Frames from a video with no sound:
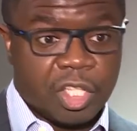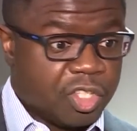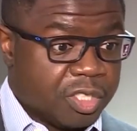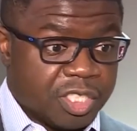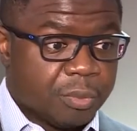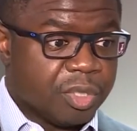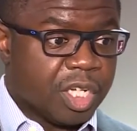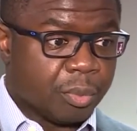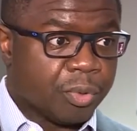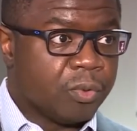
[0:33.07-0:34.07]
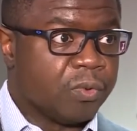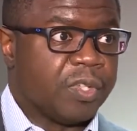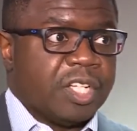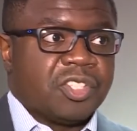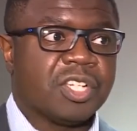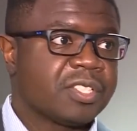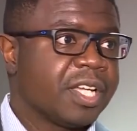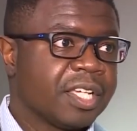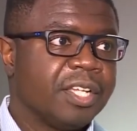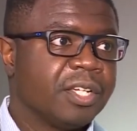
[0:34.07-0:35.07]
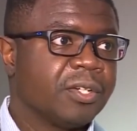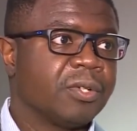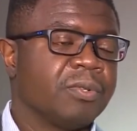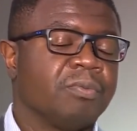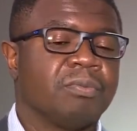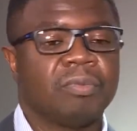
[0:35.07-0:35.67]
just simply improve. And it's just like any other